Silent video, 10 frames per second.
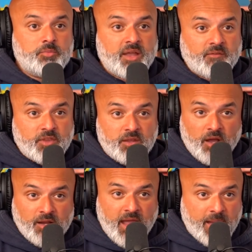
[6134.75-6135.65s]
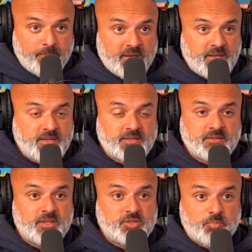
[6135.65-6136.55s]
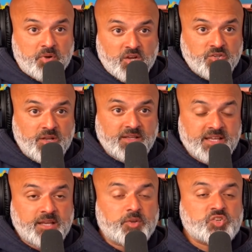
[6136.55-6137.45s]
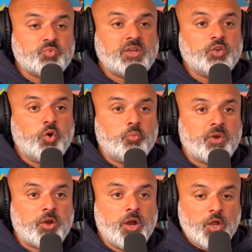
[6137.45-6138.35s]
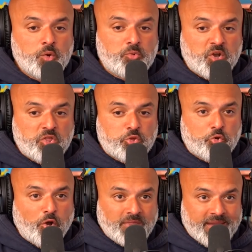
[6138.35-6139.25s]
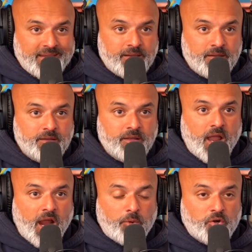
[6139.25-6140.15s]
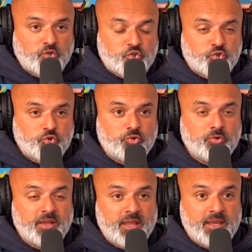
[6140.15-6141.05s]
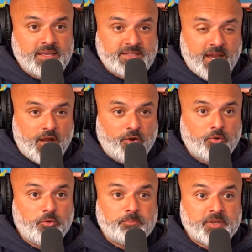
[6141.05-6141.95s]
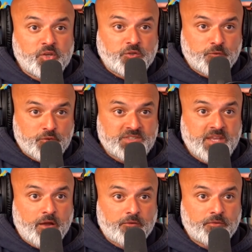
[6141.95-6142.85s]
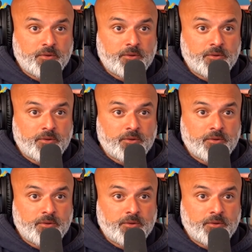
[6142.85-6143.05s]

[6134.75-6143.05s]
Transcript: We have the unhappiness, the depression, anxiety, because we know we're throttling our true, eternal, beautiful self.